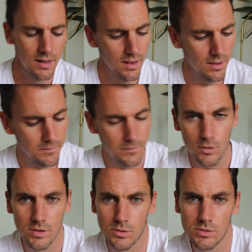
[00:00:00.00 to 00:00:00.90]
Or
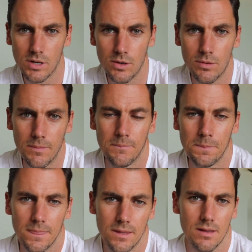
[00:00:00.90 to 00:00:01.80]
there's also
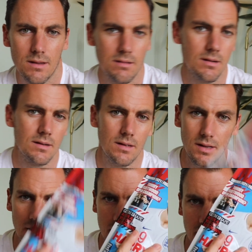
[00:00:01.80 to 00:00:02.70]

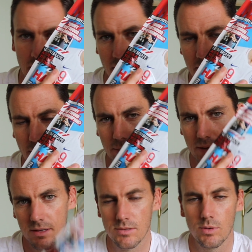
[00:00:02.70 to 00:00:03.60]
like hard
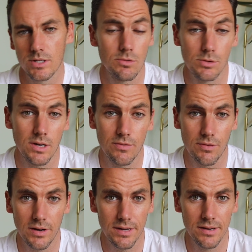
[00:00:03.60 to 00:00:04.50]
copies, which are also
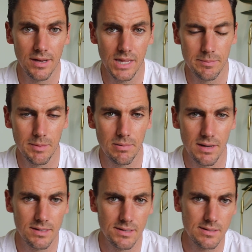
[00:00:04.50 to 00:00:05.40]
free. You can get them in
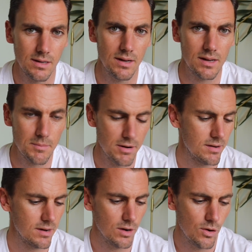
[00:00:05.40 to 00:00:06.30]
places like
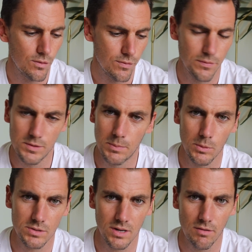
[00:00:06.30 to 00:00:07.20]
American Golf,
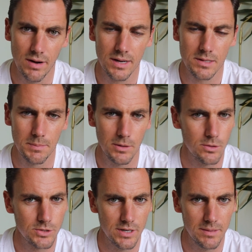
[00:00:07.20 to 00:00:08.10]
Sports Direct,
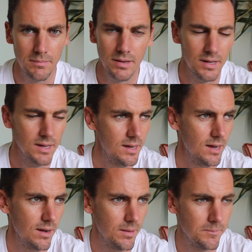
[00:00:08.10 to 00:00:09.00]
Pure Gym,
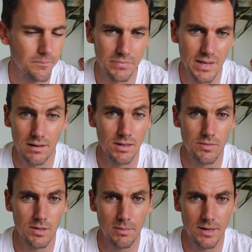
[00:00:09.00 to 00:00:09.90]
and loads
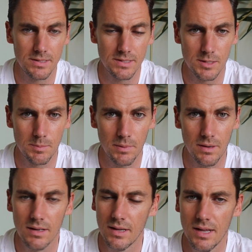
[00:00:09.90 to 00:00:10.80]
of other places.
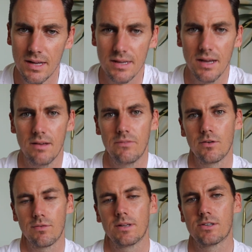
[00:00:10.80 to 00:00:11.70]
But yeah, feel
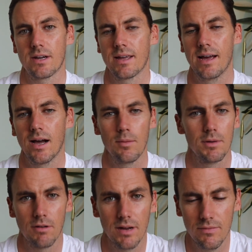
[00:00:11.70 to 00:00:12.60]
free to check it out. It'd
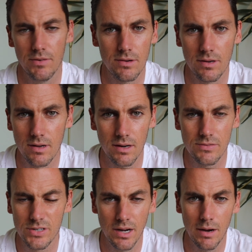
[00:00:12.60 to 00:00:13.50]
be great if you could kind
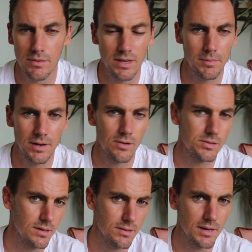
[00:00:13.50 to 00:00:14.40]
of share it with anybody else
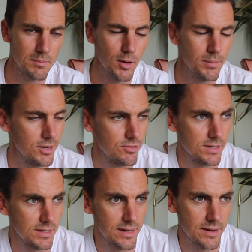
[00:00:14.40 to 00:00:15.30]
that you think might be
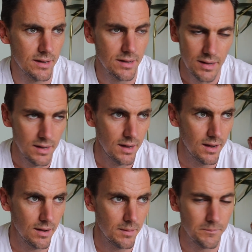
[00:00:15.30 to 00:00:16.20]
interested in it.
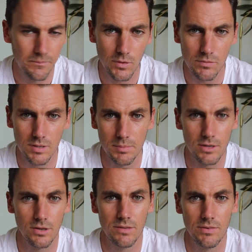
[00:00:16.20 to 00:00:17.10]
Obviously it'd be
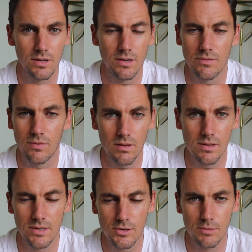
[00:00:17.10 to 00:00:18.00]
good if you could follow
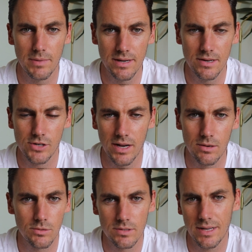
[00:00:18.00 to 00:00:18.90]
the social media
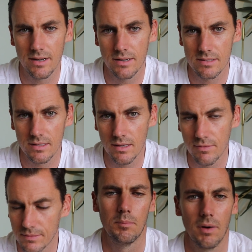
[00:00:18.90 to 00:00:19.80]
channels, that kind of
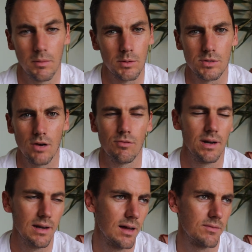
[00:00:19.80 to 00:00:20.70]
stuff. But I would also
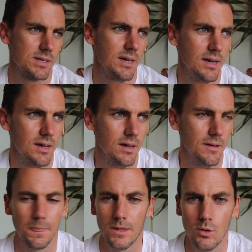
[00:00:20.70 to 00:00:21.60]
really love to
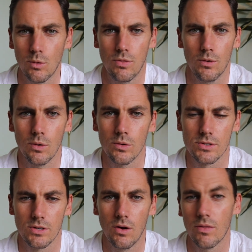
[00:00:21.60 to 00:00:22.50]
hear your
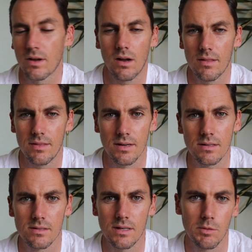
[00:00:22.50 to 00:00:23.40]
thoughts on the kind of
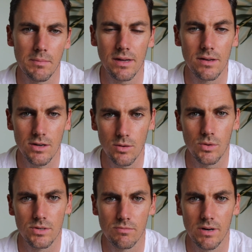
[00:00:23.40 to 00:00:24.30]
things that would make you
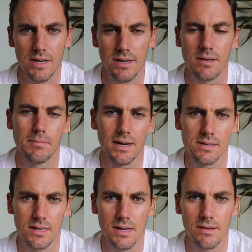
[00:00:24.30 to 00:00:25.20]
want to read a
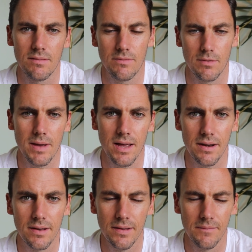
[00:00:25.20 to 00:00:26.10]
magazine for
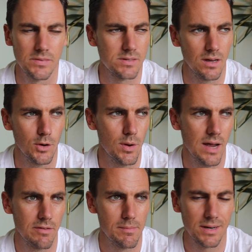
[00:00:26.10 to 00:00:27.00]
men. So
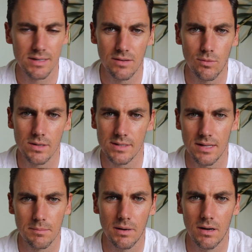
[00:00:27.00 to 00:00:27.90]
every magazine I've worked at
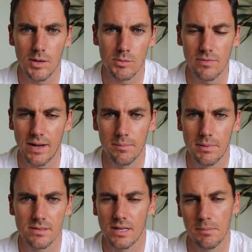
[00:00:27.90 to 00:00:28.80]
in the past, we've had a
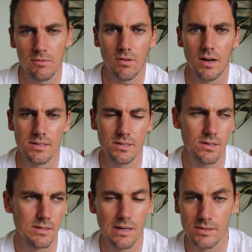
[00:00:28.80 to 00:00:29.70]
big team of
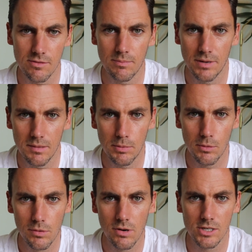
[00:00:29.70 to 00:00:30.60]
writers, loads of different
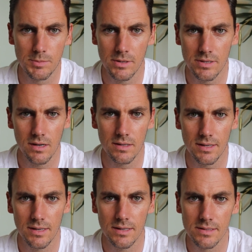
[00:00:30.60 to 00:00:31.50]
people contributing
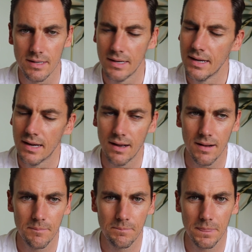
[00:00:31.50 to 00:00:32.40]
ideas.
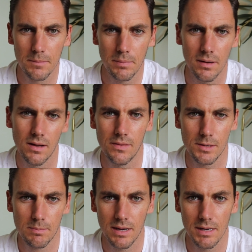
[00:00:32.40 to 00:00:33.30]
But at
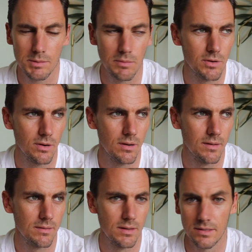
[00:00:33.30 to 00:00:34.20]
this place, we've
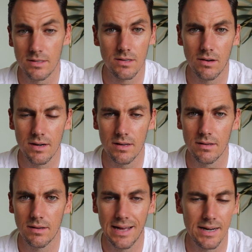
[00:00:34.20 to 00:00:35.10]
got a
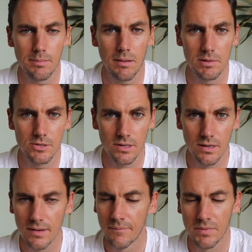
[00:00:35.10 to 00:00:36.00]
designer and a
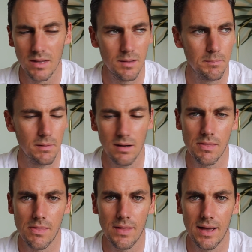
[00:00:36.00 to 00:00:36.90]
publisher. But
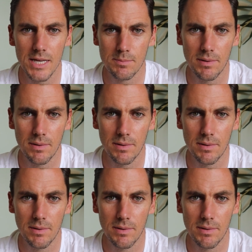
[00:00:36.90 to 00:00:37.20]
other than that, it's